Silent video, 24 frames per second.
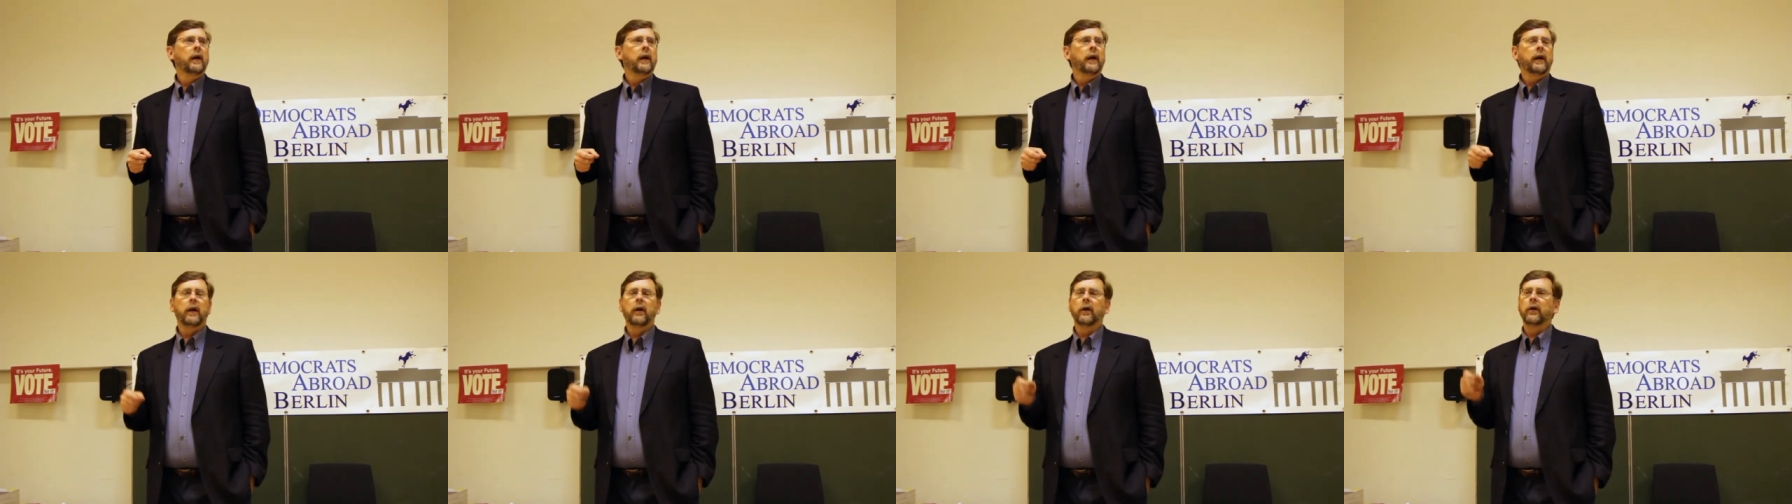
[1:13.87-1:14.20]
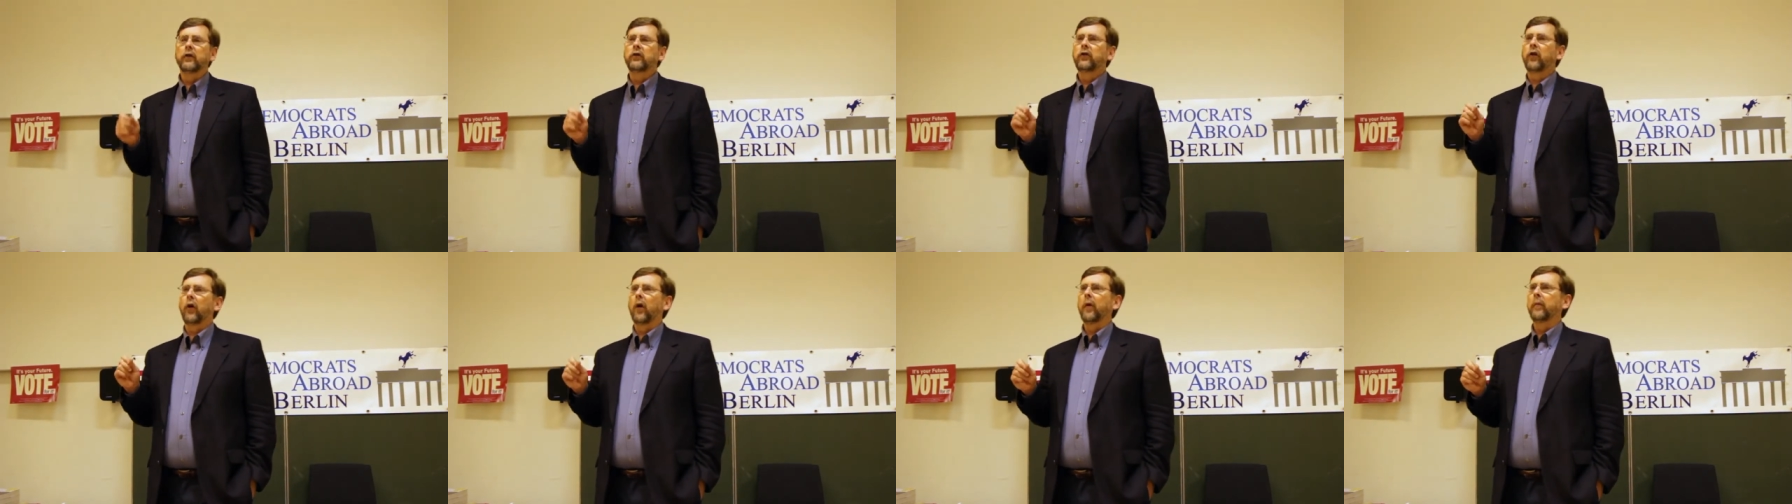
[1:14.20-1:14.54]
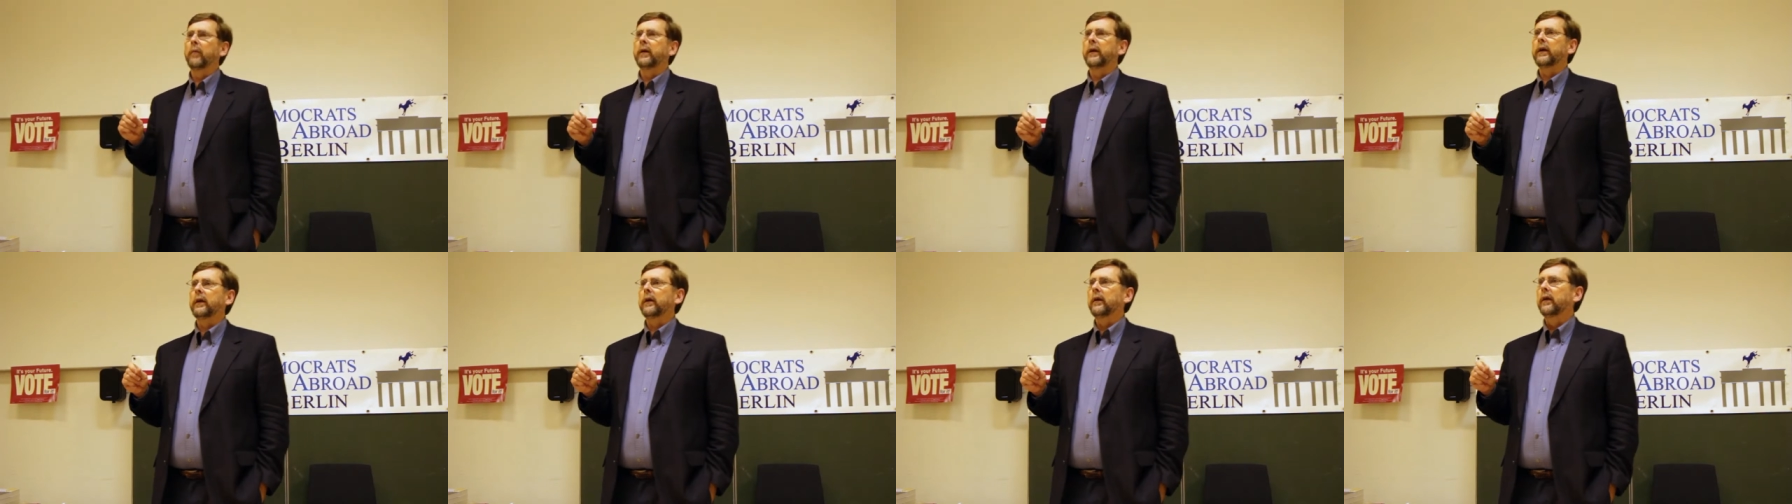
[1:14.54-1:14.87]
Here in
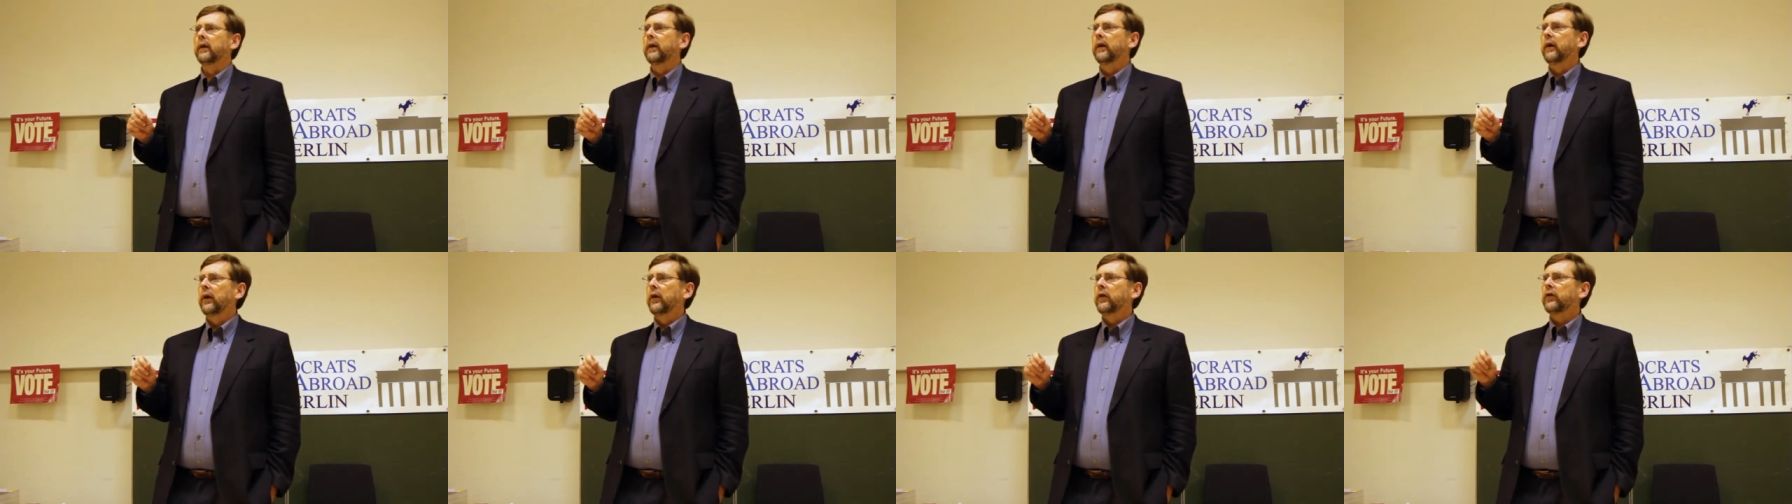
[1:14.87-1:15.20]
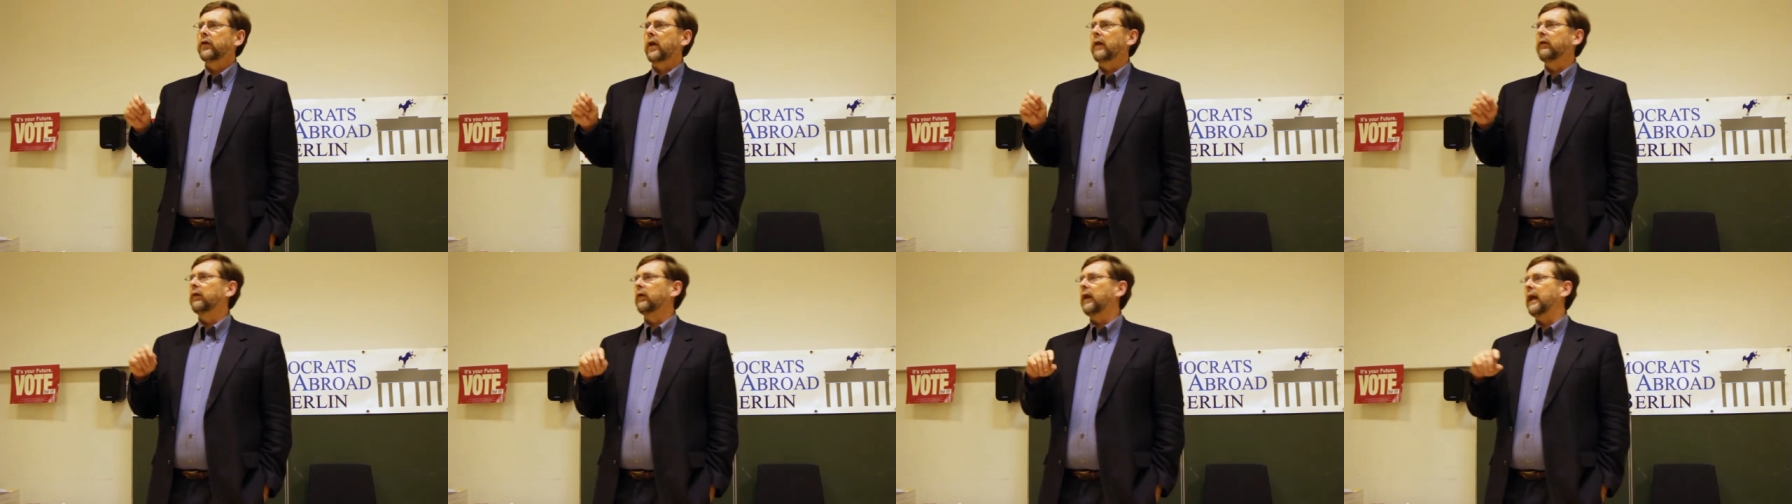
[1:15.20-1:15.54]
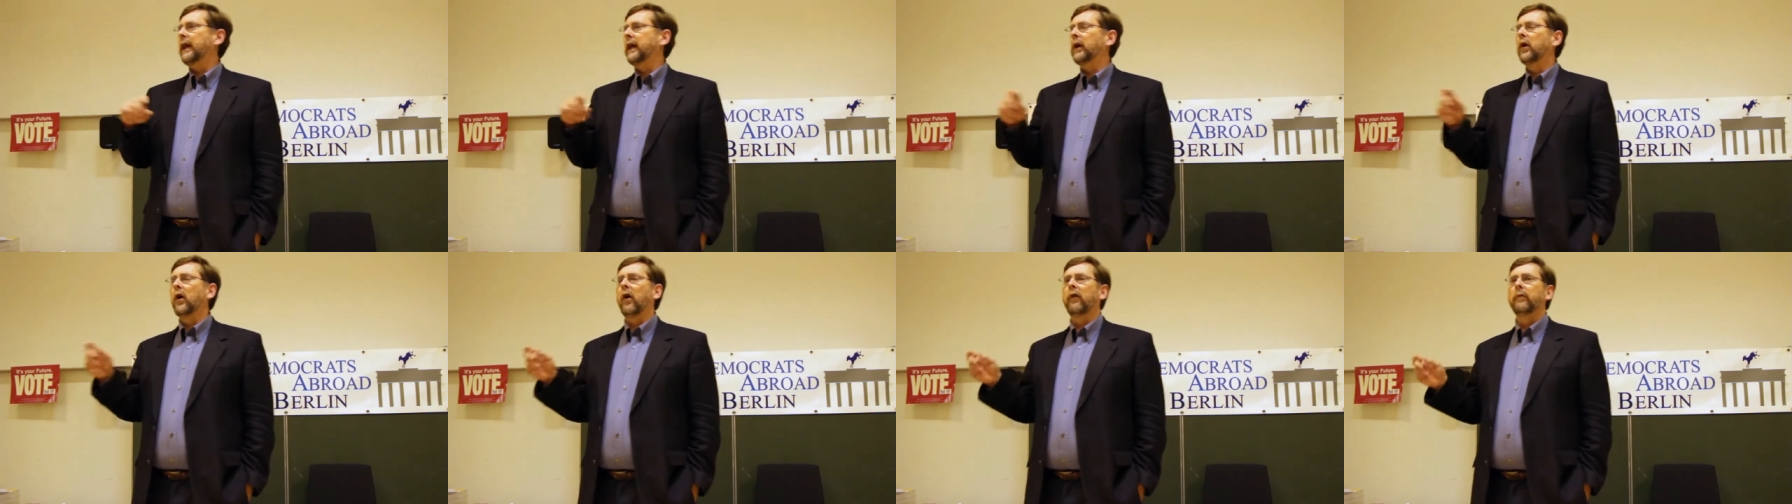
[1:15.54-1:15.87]
Germany, instead of
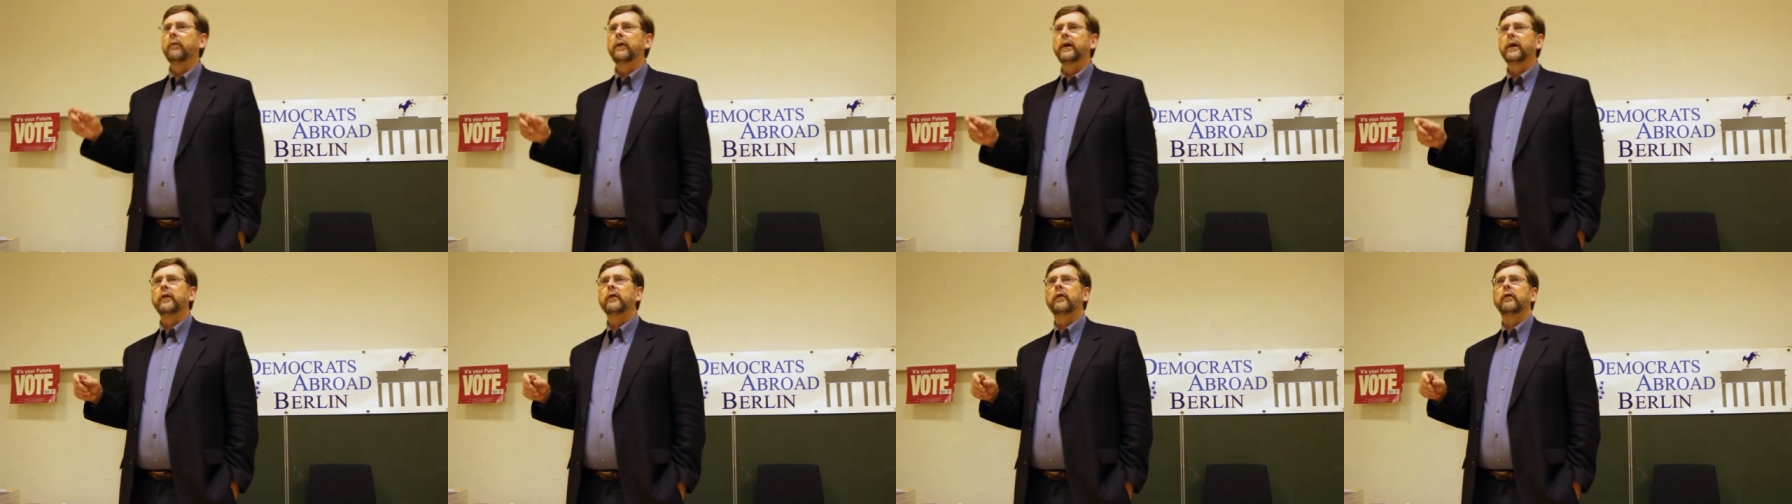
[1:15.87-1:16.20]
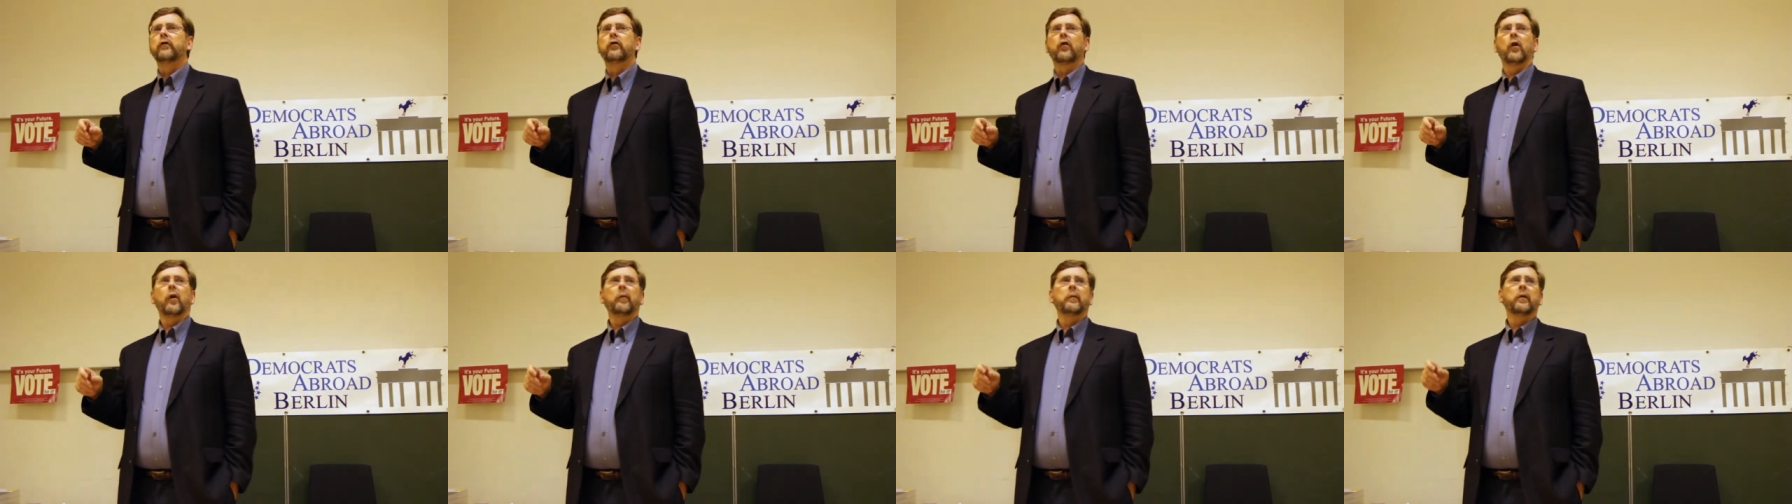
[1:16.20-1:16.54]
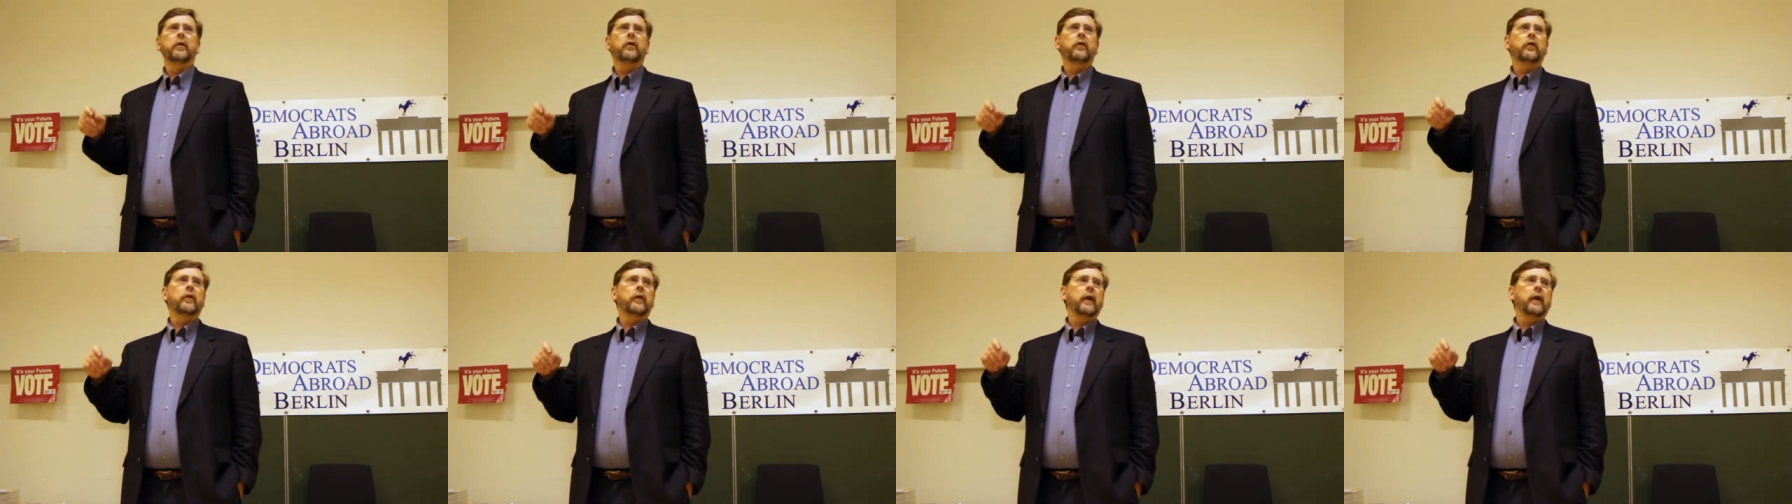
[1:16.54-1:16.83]
laying off millions of Germans,